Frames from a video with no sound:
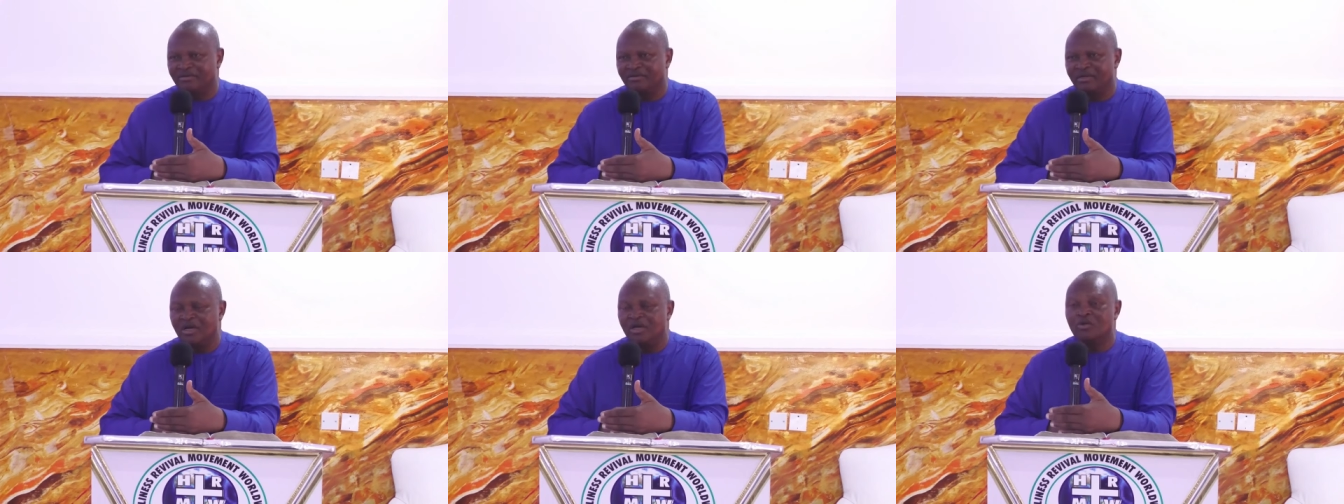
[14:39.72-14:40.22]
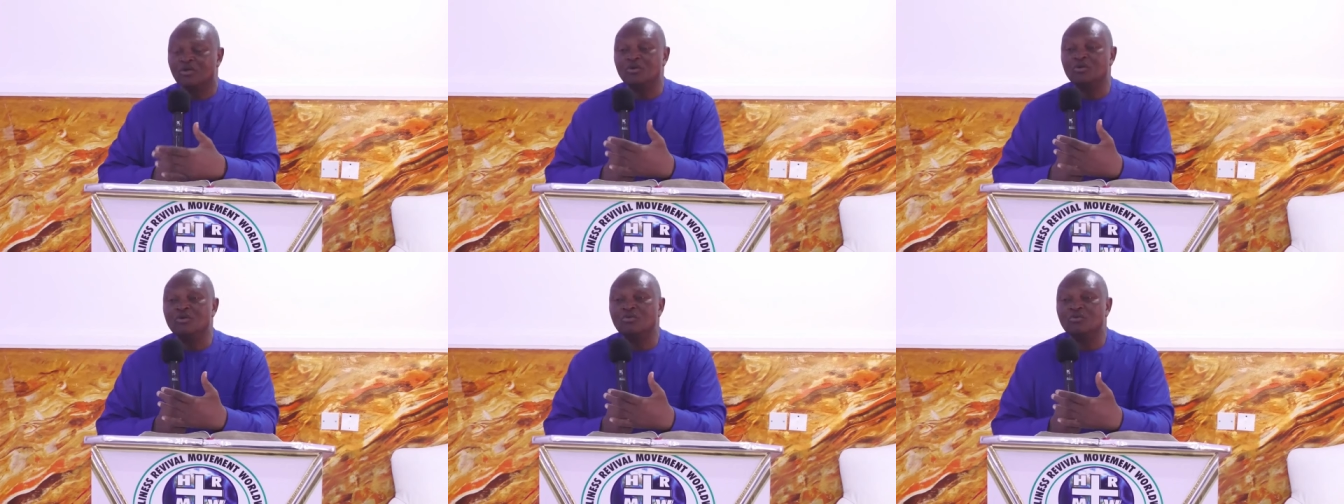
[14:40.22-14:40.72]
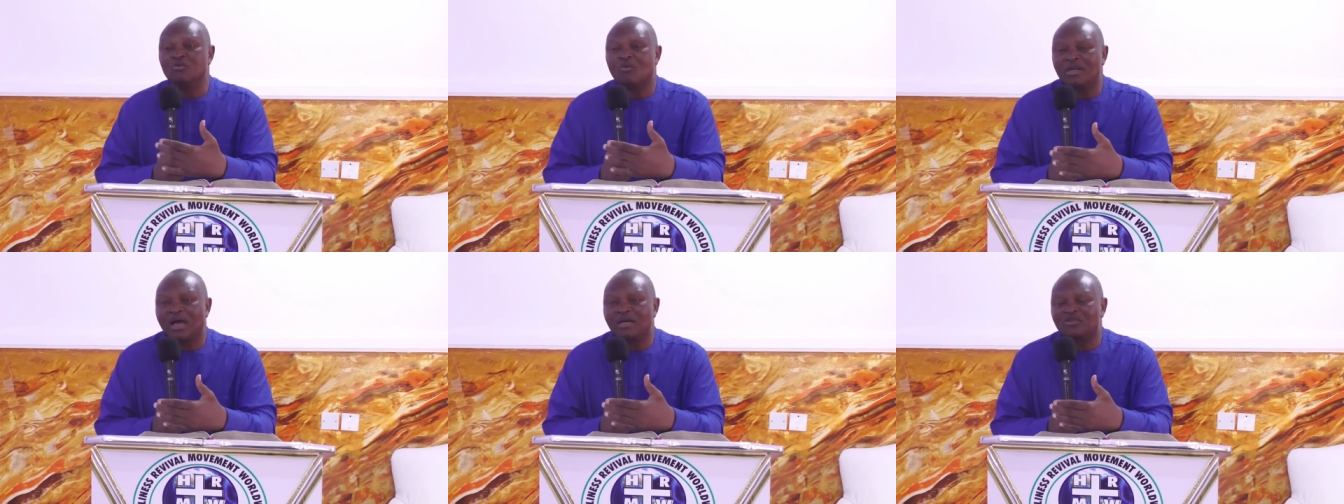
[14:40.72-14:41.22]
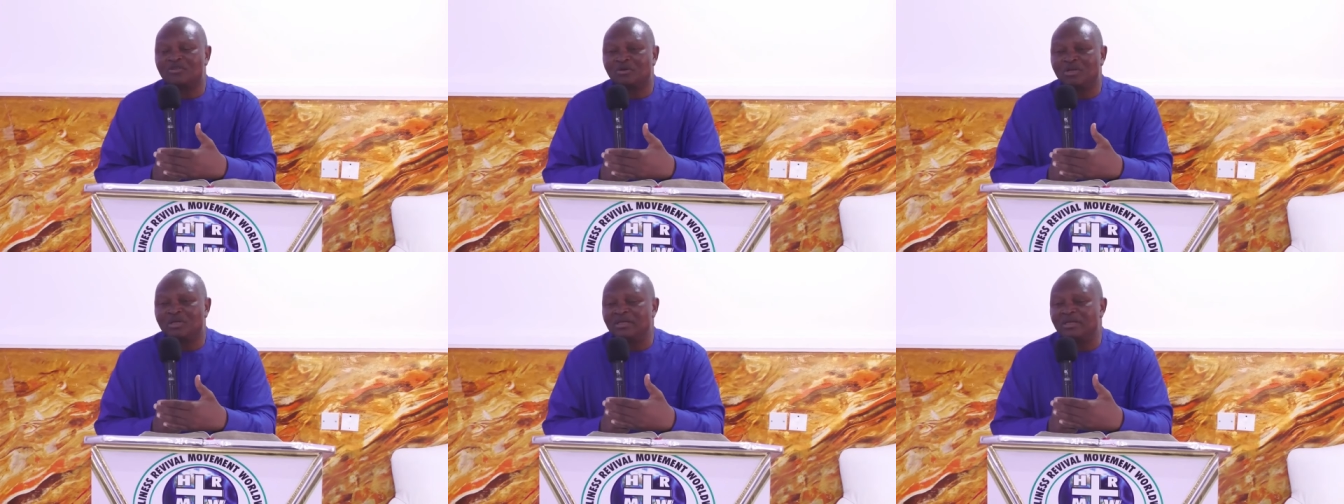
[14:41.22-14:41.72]
to know what actually
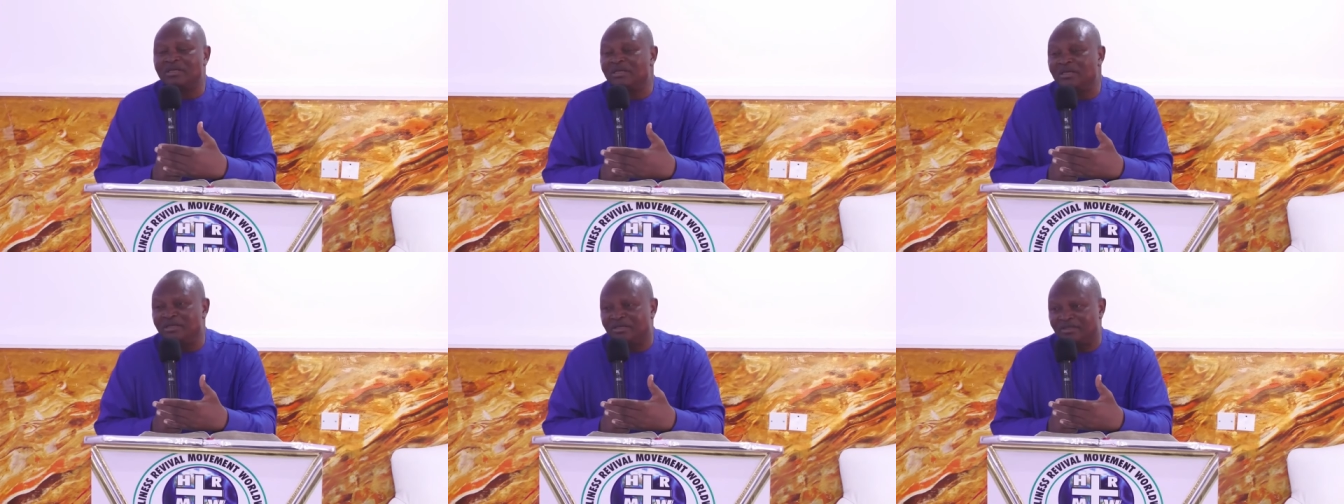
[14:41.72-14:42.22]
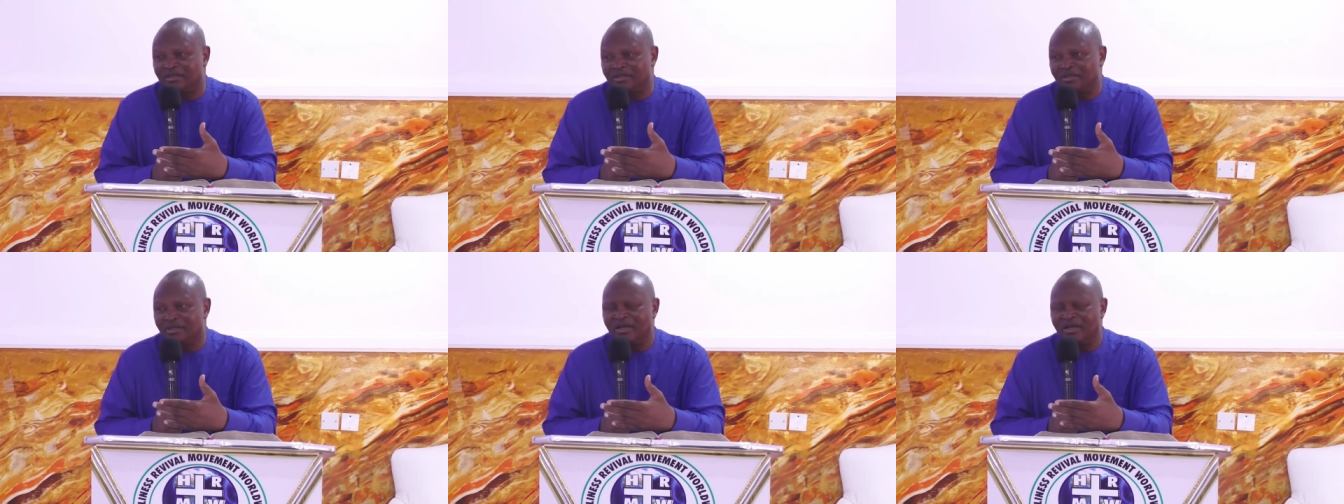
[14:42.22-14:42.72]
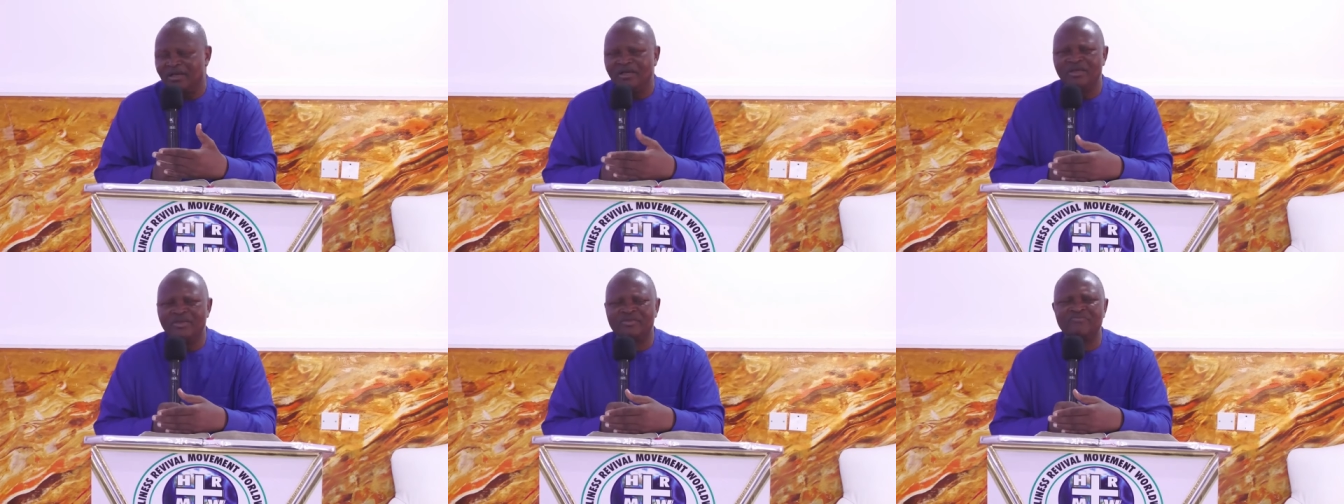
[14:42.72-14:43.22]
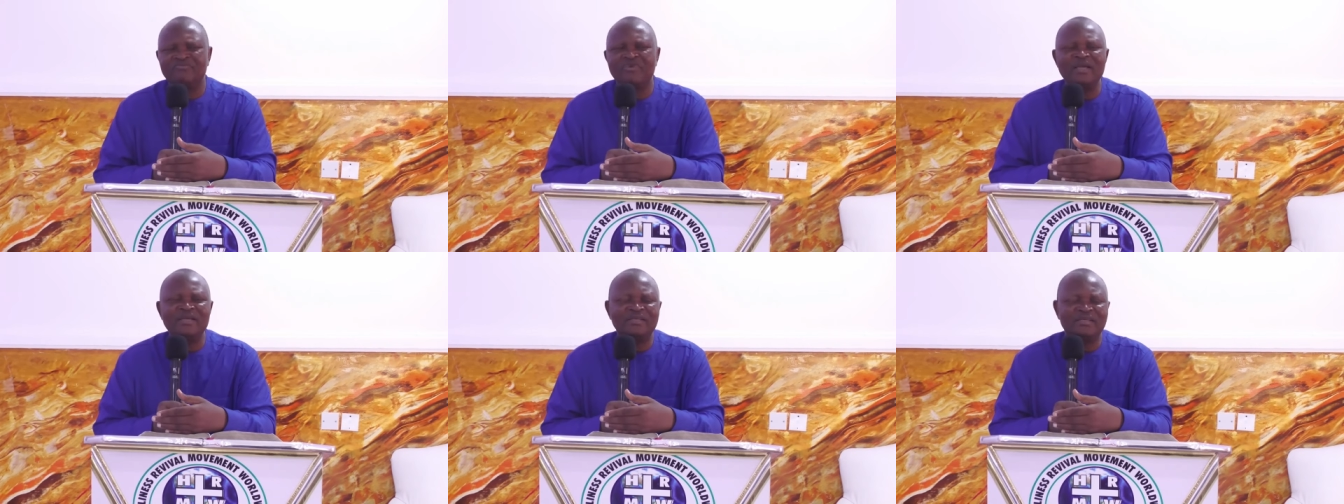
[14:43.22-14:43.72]
it is is
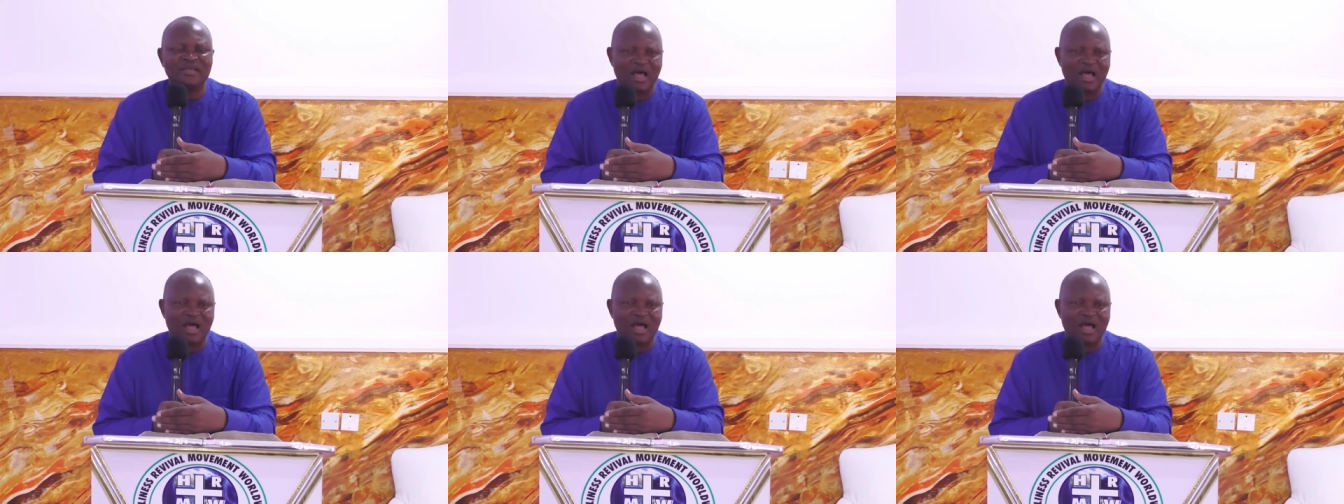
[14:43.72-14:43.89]
vital.